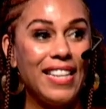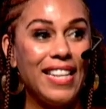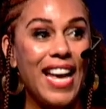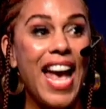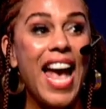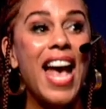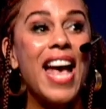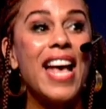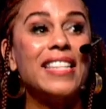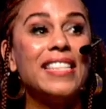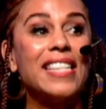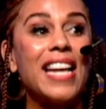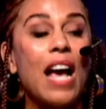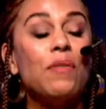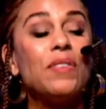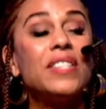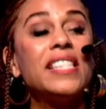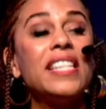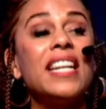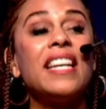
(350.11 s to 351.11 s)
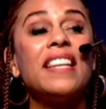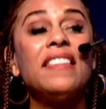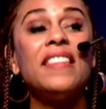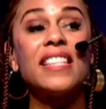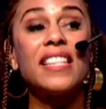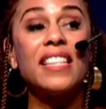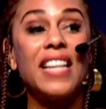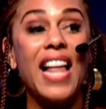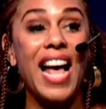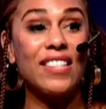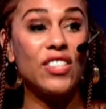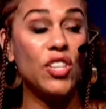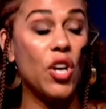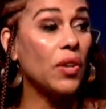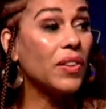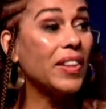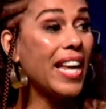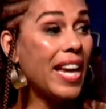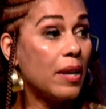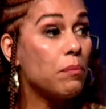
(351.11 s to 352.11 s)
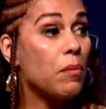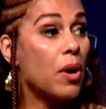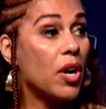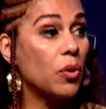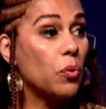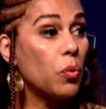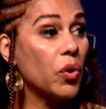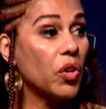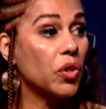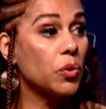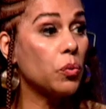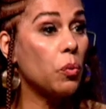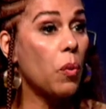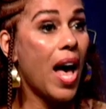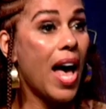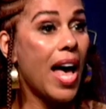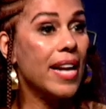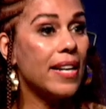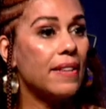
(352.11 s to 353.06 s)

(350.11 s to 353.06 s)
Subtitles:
and I was sitting in this class called Landmark Worldwide,